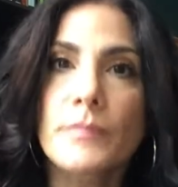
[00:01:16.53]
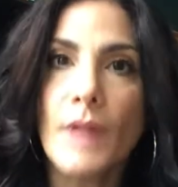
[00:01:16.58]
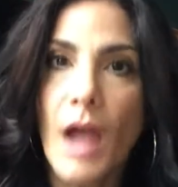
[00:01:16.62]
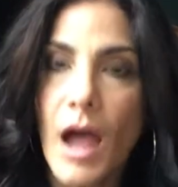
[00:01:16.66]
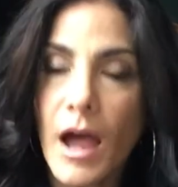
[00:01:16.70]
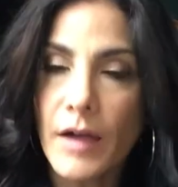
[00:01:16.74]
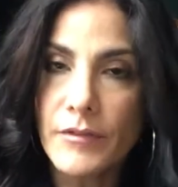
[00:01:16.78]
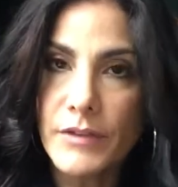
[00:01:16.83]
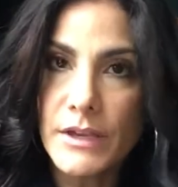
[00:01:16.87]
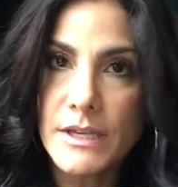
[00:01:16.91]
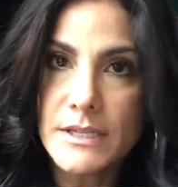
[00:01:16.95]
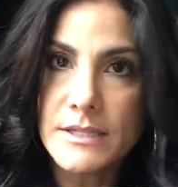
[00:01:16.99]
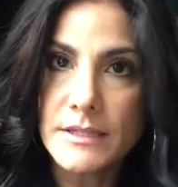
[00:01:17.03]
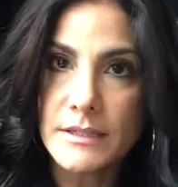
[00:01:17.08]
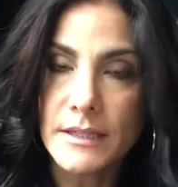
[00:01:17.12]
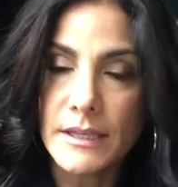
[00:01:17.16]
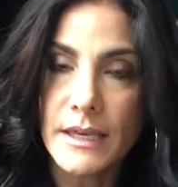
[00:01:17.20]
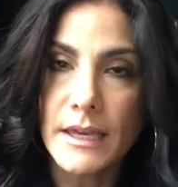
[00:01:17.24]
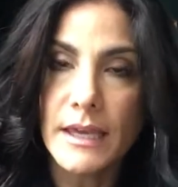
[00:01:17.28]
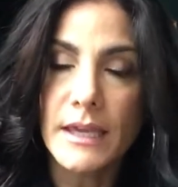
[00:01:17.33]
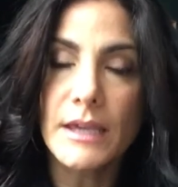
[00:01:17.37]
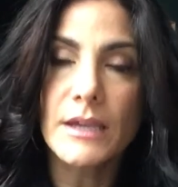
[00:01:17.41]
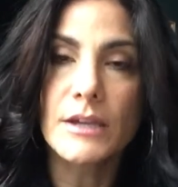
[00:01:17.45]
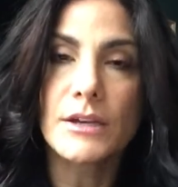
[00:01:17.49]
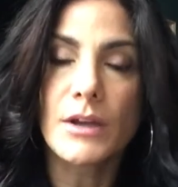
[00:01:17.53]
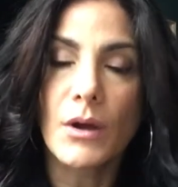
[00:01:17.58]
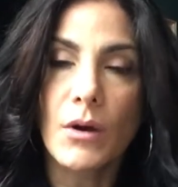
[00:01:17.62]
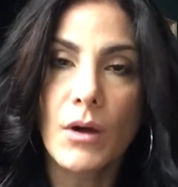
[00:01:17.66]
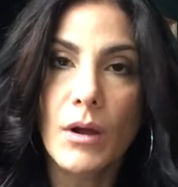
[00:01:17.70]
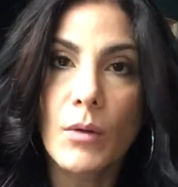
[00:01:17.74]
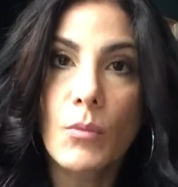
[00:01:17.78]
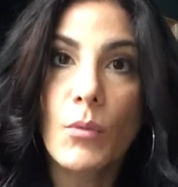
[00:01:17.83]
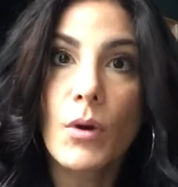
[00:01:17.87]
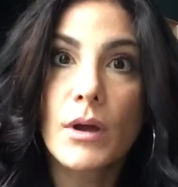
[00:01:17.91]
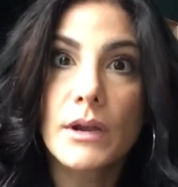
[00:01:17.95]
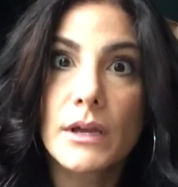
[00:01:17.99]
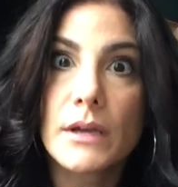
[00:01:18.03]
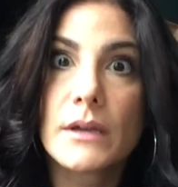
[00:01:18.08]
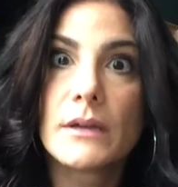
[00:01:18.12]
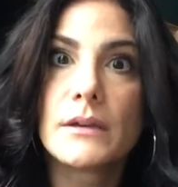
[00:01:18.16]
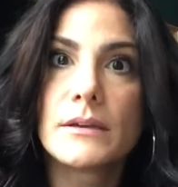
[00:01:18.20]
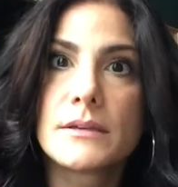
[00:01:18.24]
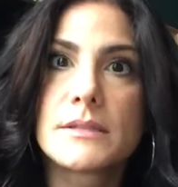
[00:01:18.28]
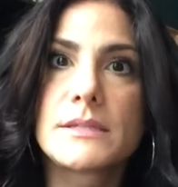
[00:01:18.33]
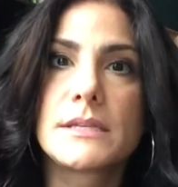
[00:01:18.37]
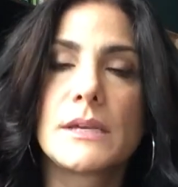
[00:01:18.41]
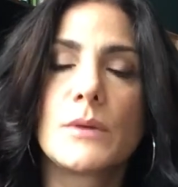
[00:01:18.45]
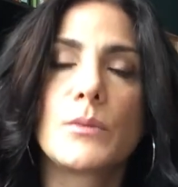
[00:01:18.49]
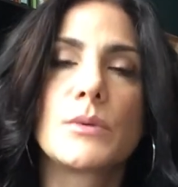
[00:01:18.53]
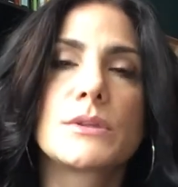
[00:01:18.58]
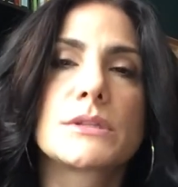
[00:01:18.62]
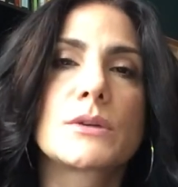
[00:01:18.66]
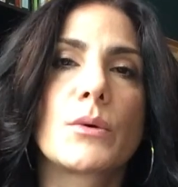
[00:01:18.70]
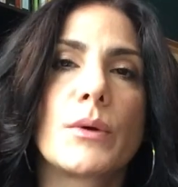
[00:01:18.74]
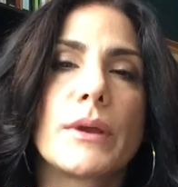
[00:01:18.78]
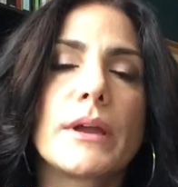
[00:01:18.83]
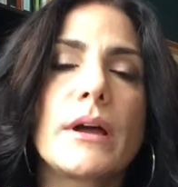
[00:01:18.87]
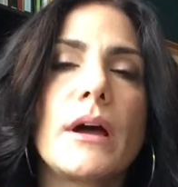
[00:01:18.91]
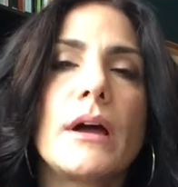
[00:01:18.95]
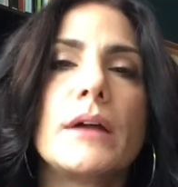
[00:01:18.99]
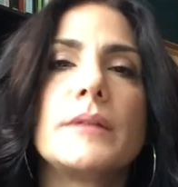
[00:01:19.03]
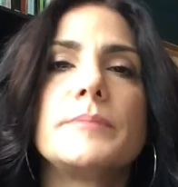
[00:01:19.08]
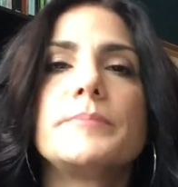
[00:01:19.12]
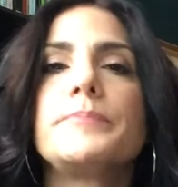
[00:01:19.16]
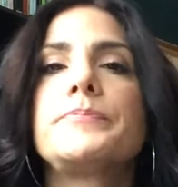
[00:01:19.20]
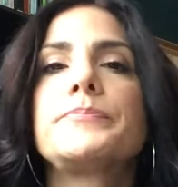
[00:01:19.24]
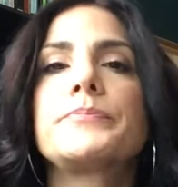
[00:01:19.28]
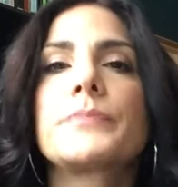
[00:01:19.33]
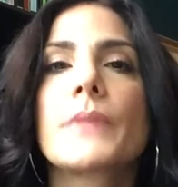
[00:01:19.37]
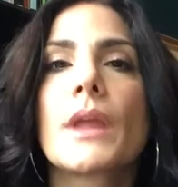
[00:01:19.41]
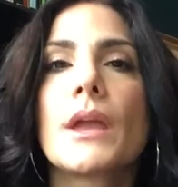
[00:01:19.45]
obviously, I want to see what's going on.